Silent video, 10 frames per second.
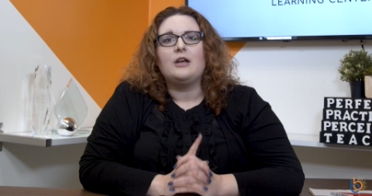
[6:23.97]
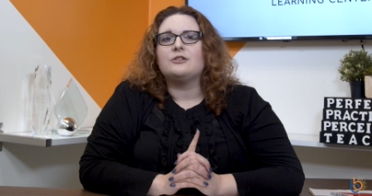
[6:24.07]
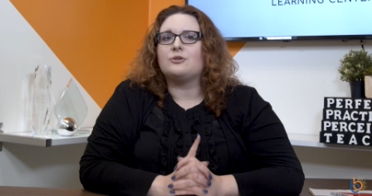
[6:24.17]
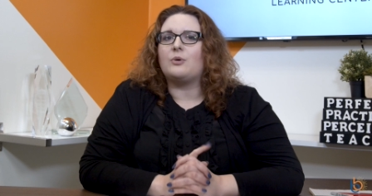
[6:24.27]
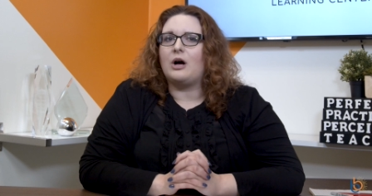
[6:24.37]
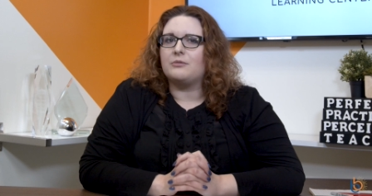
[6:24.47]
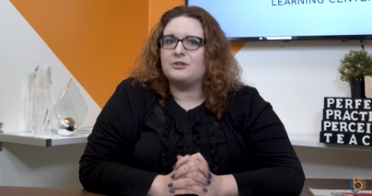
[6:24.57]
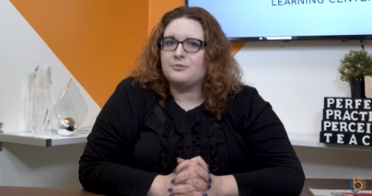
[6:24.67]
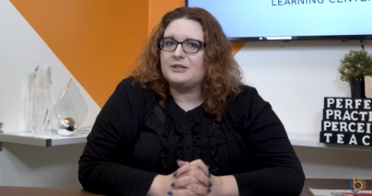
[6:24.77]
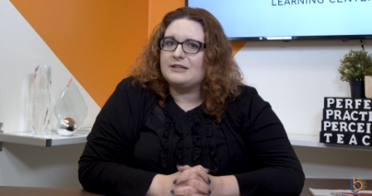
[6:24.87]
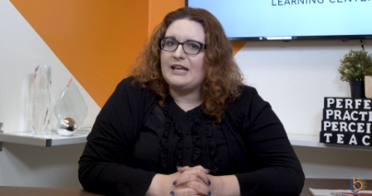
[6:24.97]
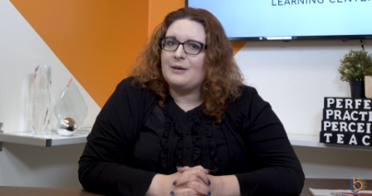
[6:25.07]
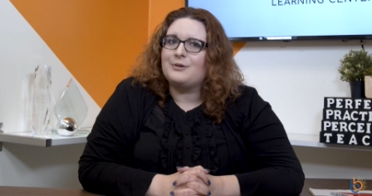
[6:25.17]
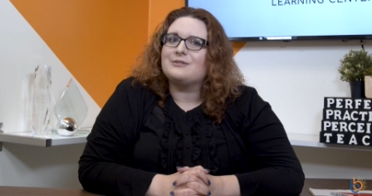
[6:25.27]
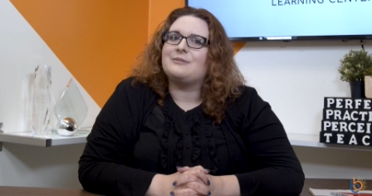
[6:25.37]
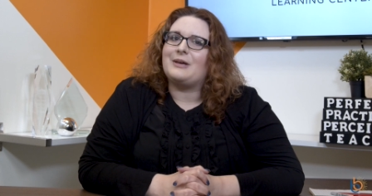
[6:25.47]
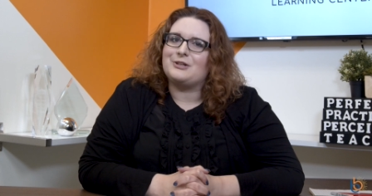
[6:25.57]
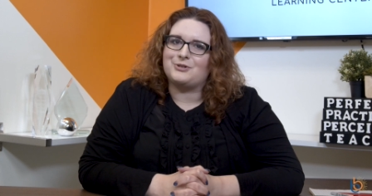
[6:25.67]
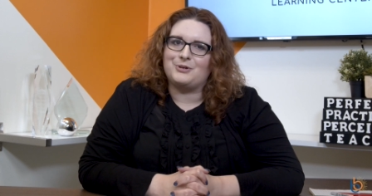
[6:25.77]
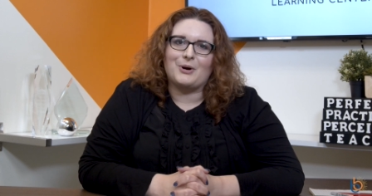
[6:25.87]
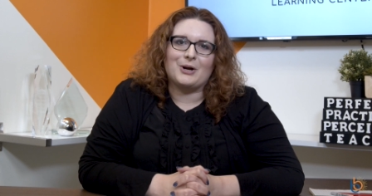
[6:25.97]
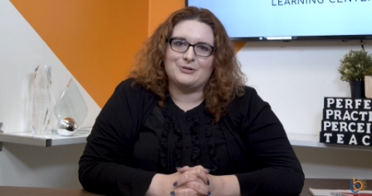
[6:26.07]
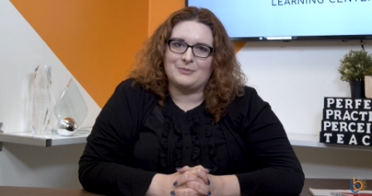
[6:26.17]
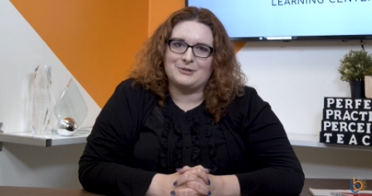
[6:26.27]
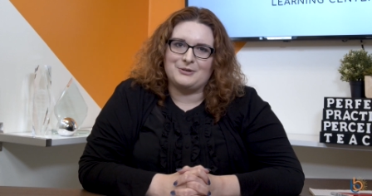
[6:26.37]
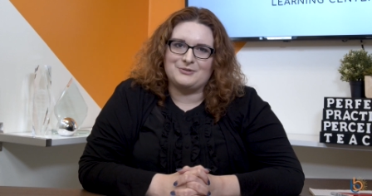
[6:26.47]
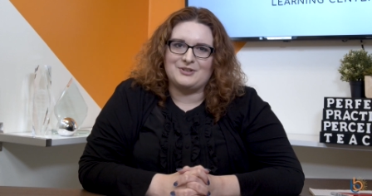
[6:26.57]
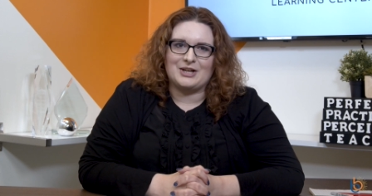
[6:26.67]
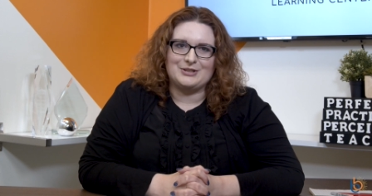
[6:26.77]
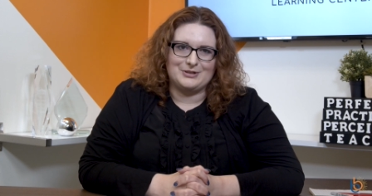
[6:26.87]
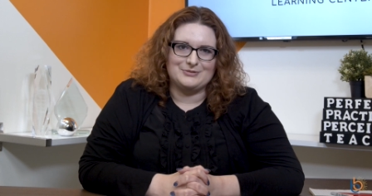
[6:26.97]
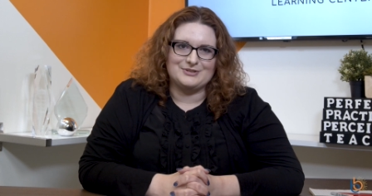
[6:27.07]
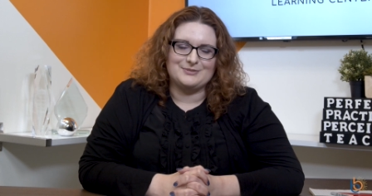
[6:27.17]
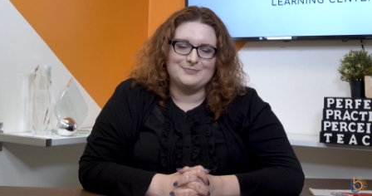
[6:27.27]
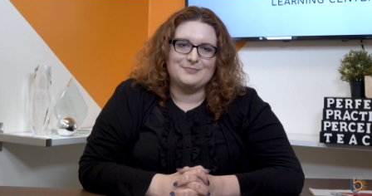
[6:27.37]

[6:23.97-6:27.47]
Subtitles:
so always read the label to make sure you aren't double dosing on those.